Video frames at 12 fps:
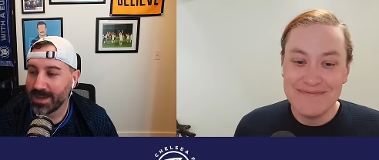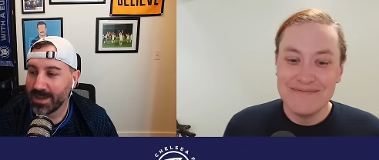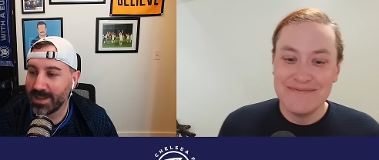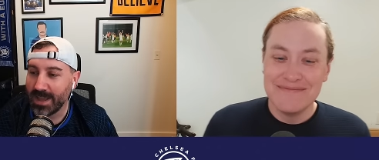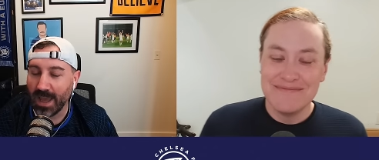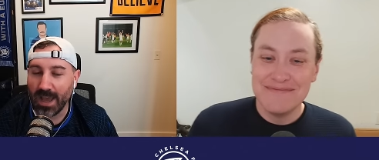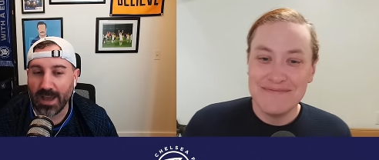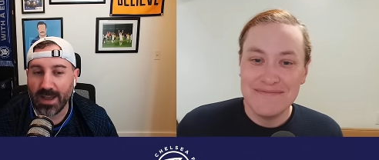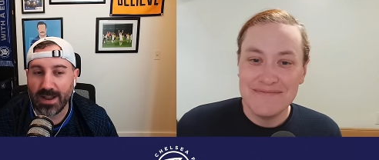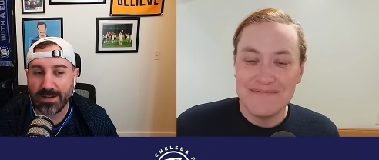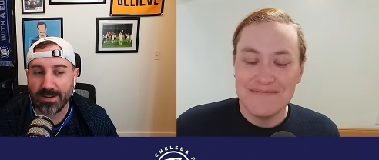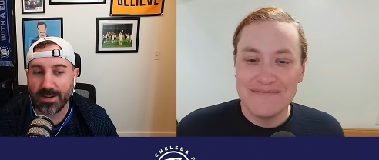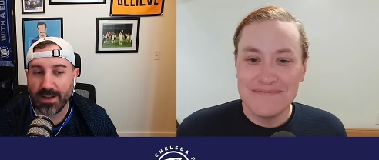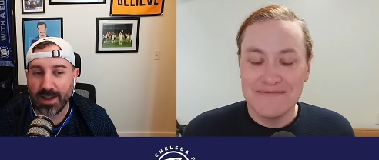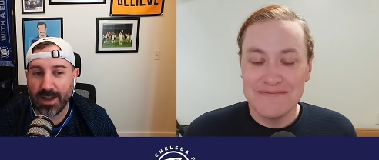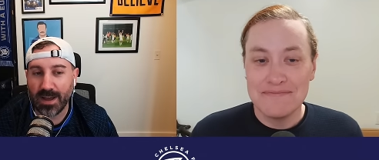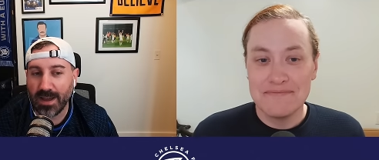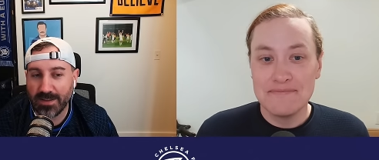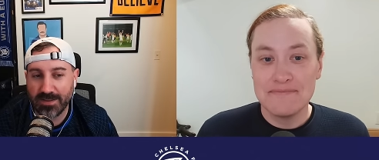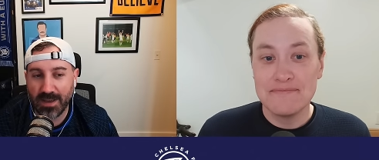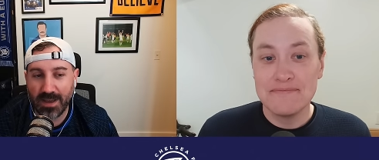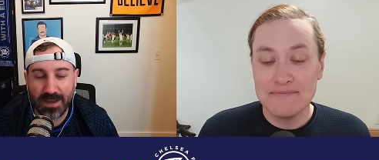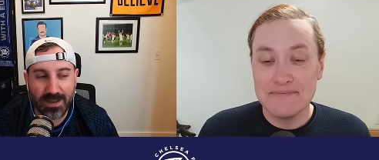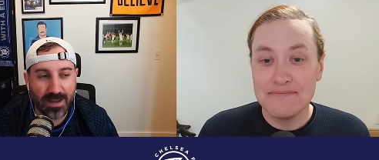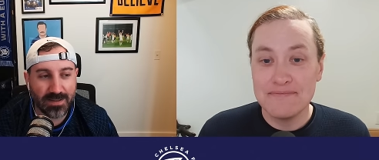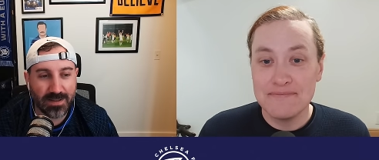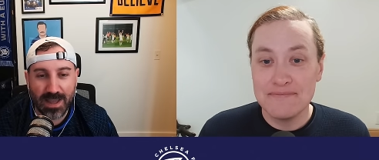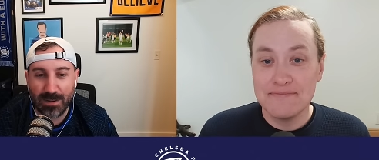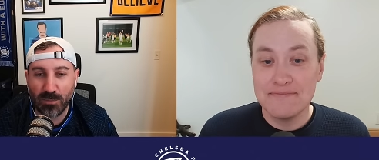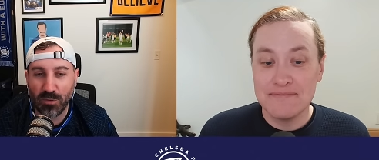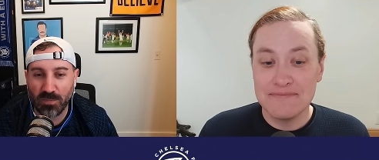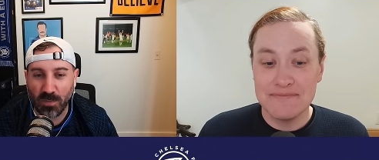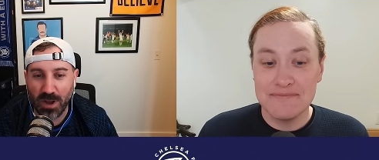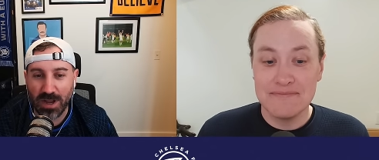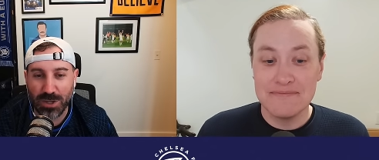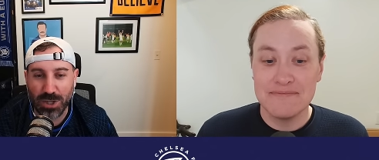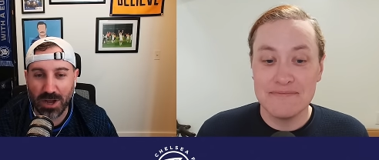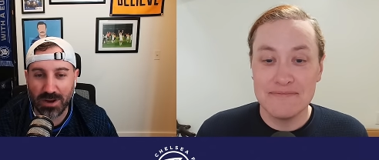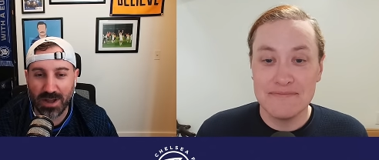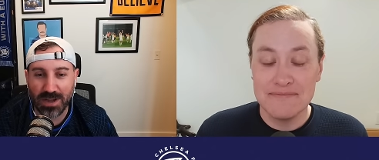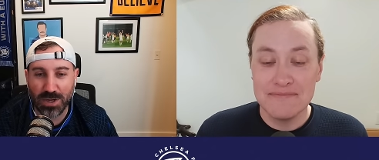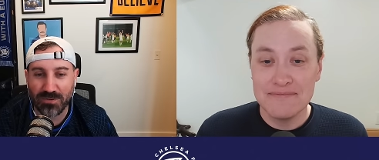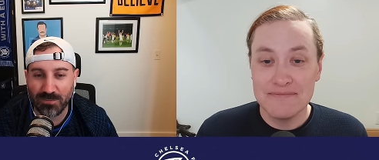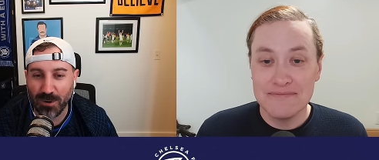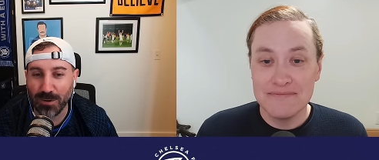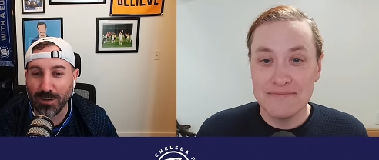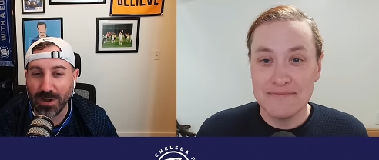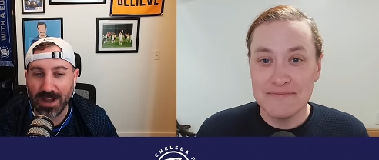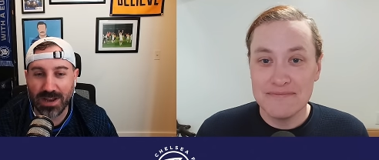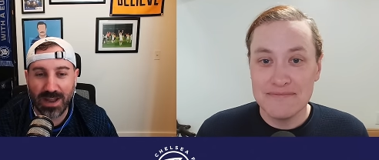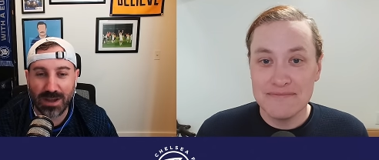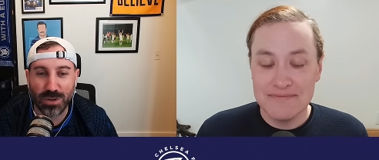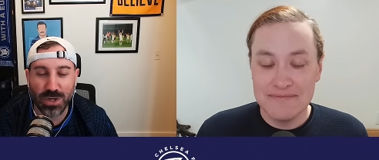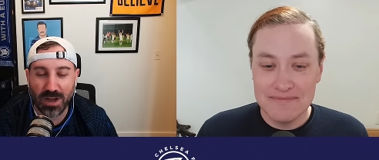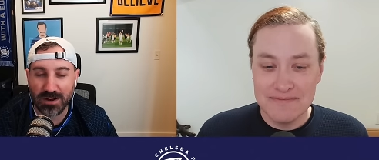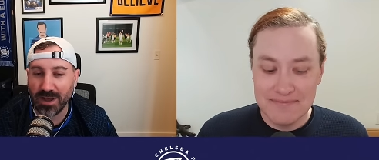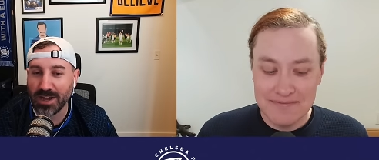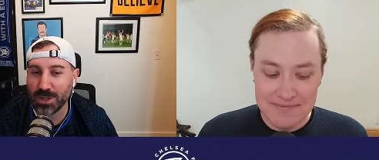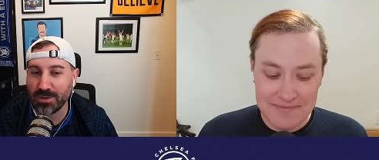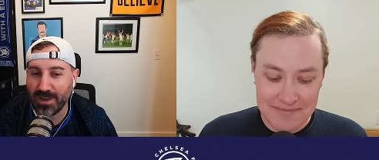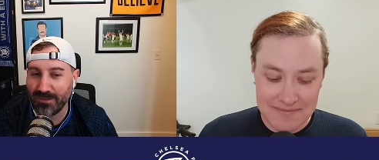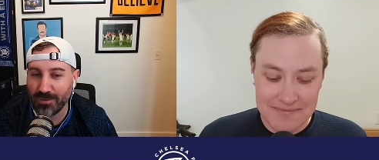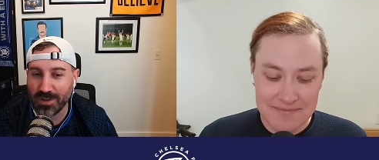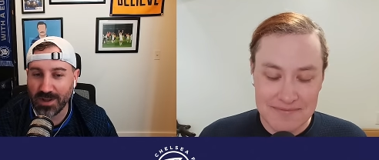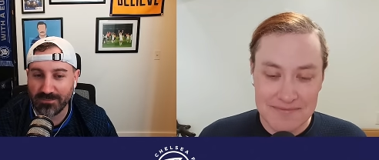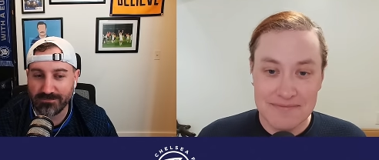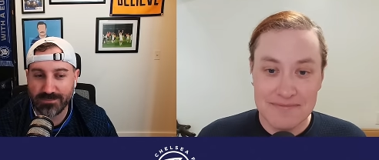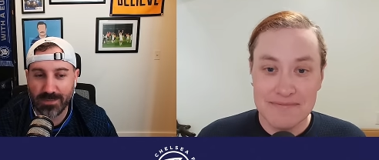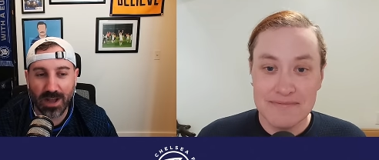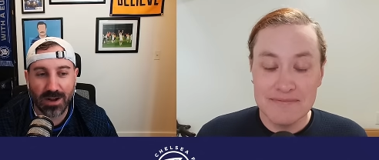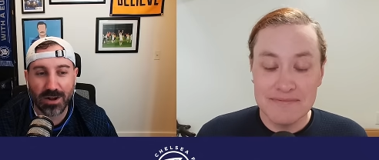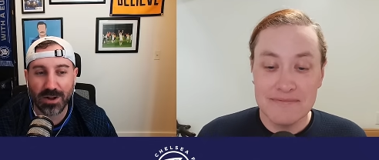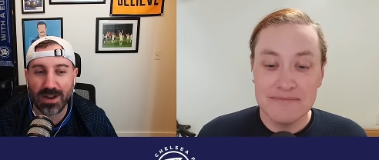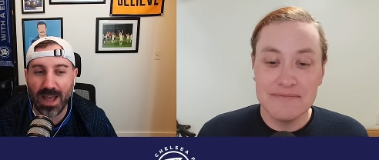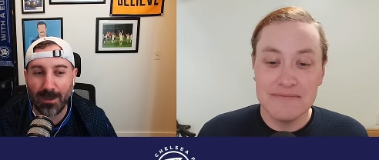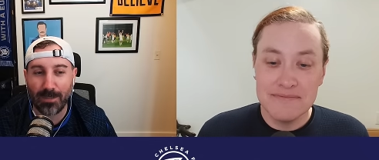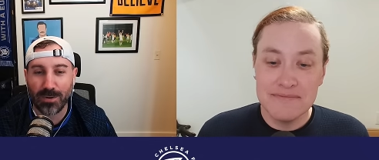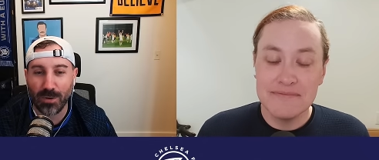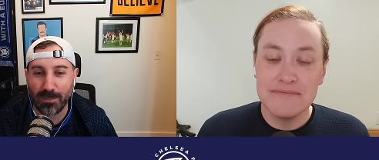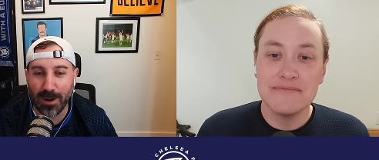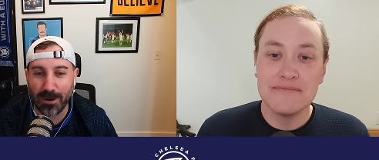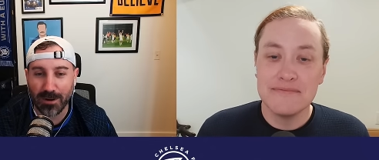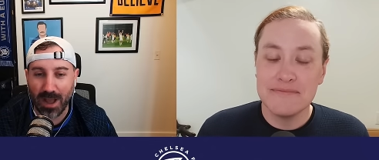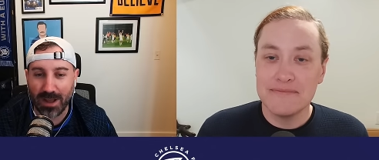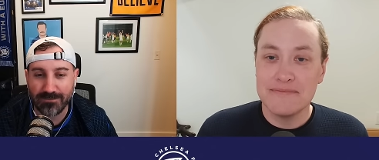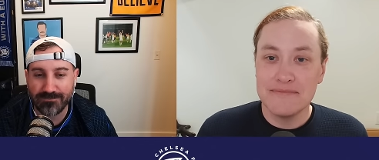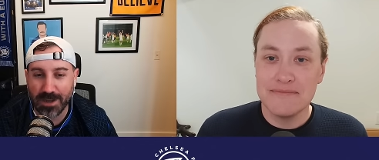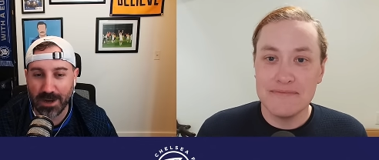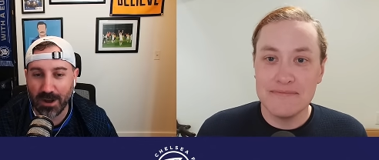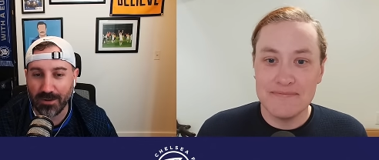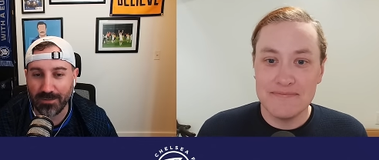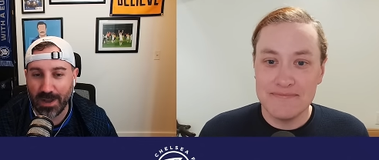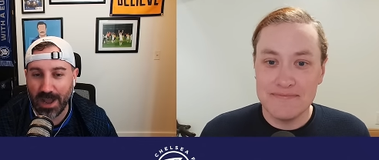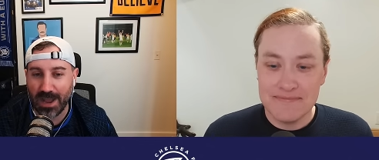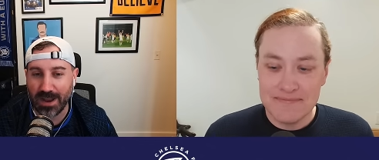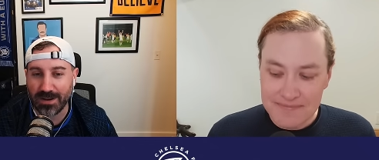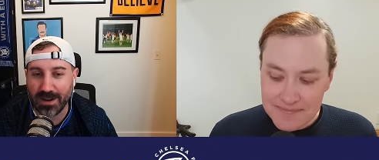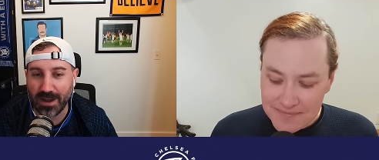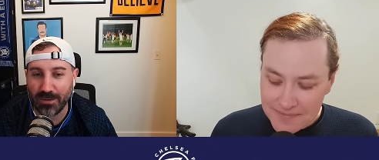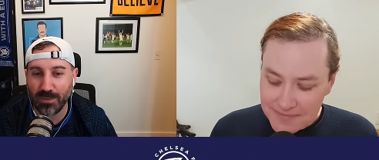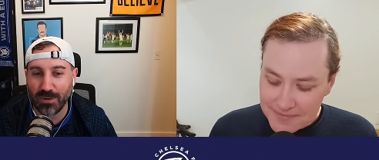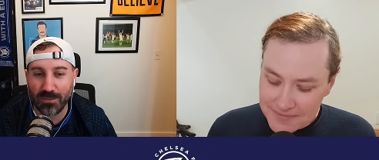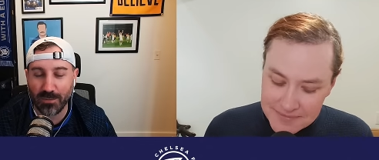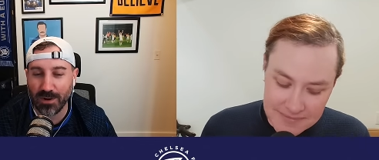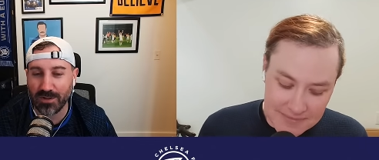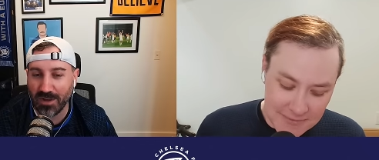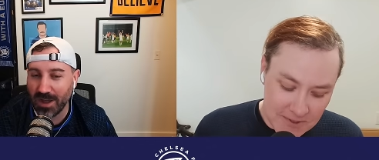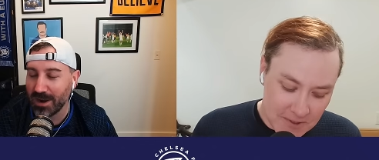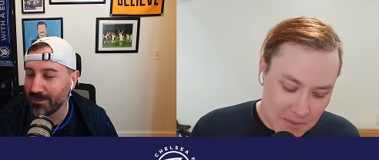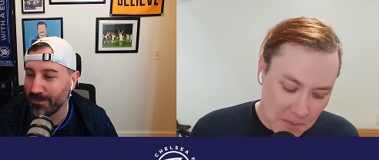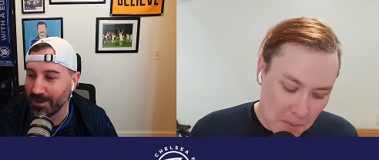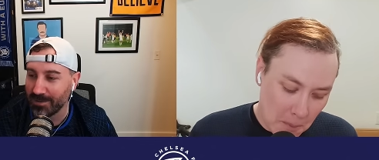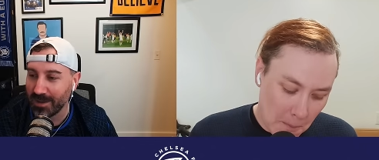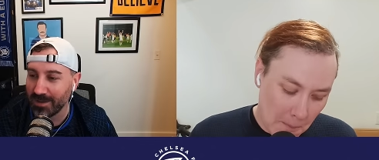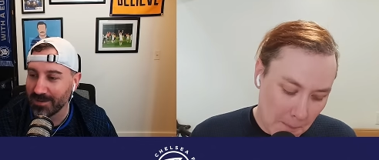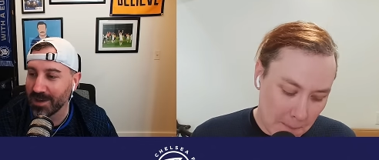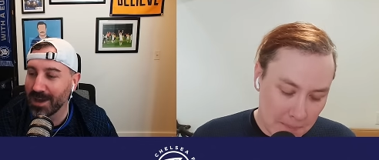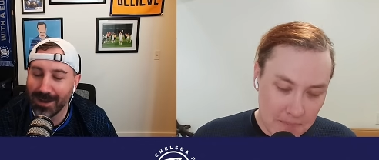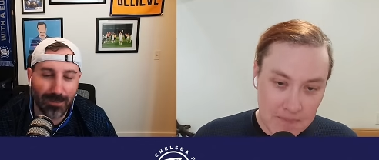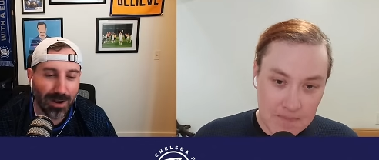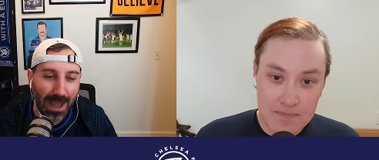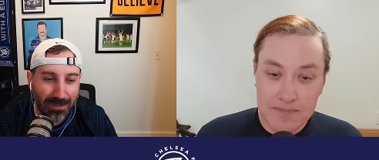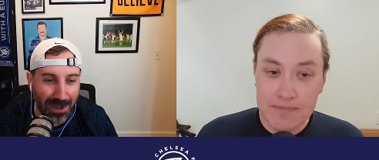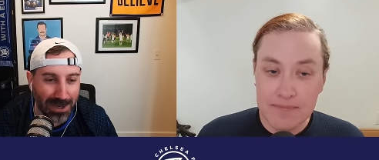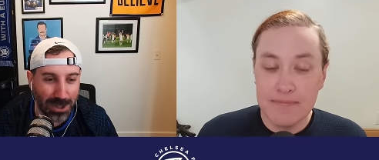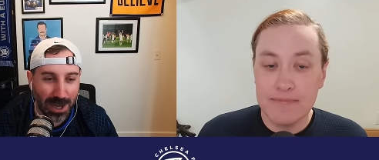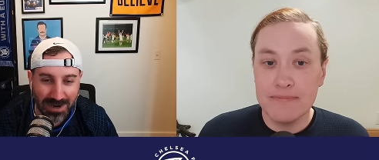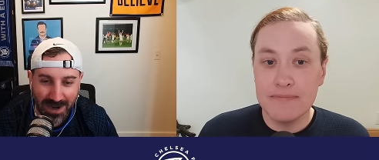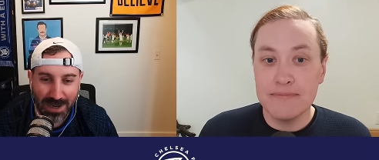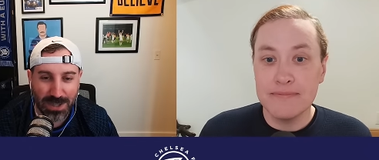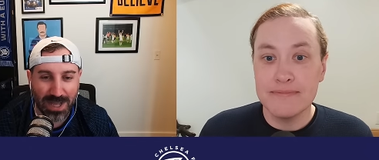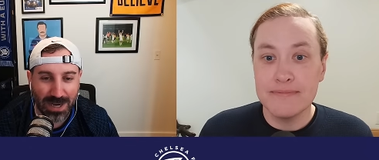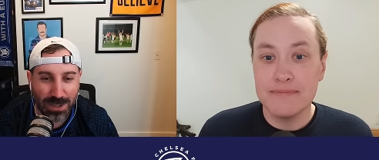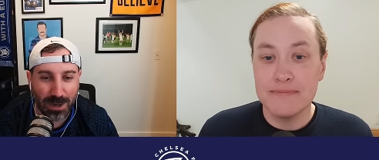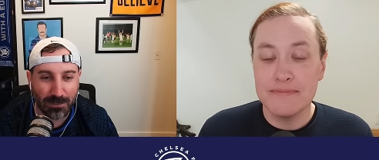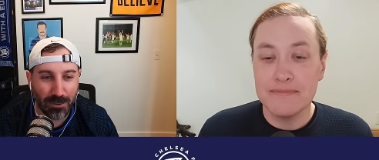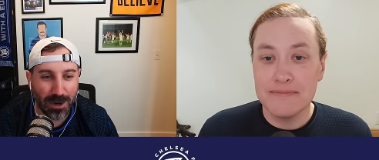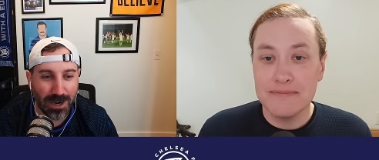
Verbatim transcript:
Speaker 1: yeah, and uh, as a as a team who's played Sean Dyche's Burnley and now Sean Dyche's Everton, uh, couldn't happen to a better guy, you know. And uh, we're we're excited about this. Look, I think Sean Dyche is actually a pretty